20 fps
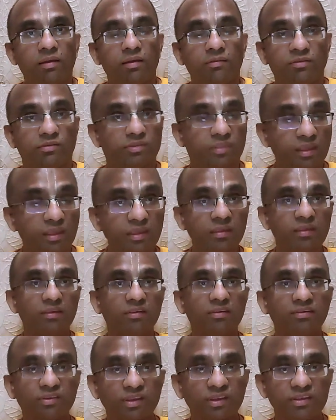So,
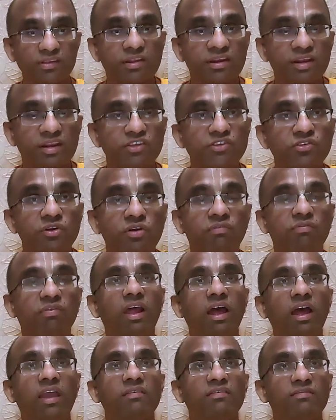this is the nature of
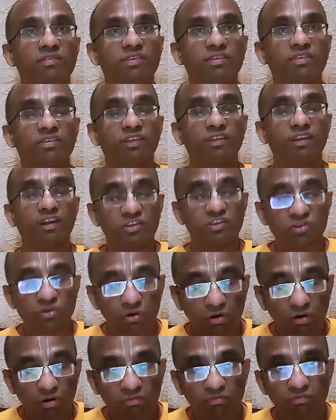life. This is the
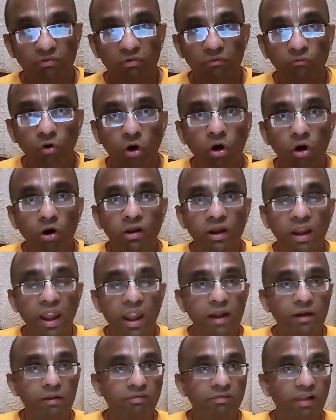nature of war
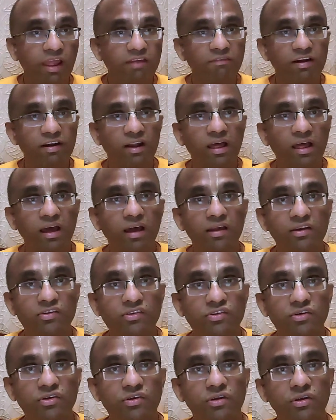and of life at
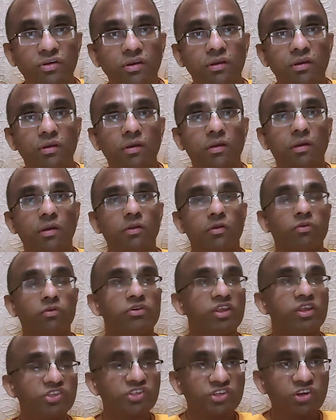large. Now,
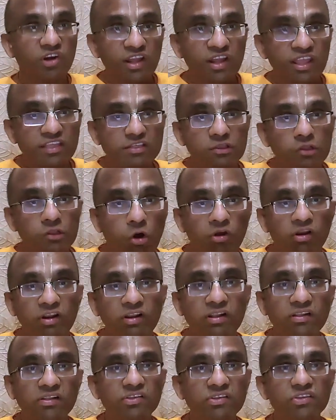yesterday's
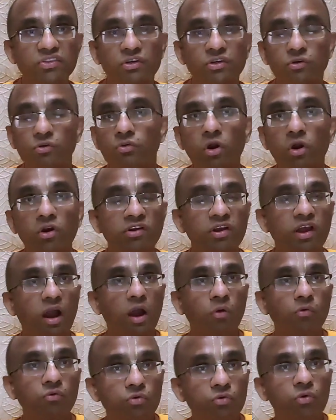laurels do not
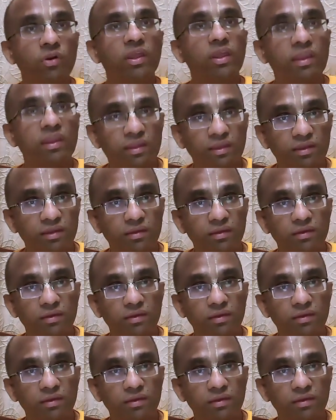count today.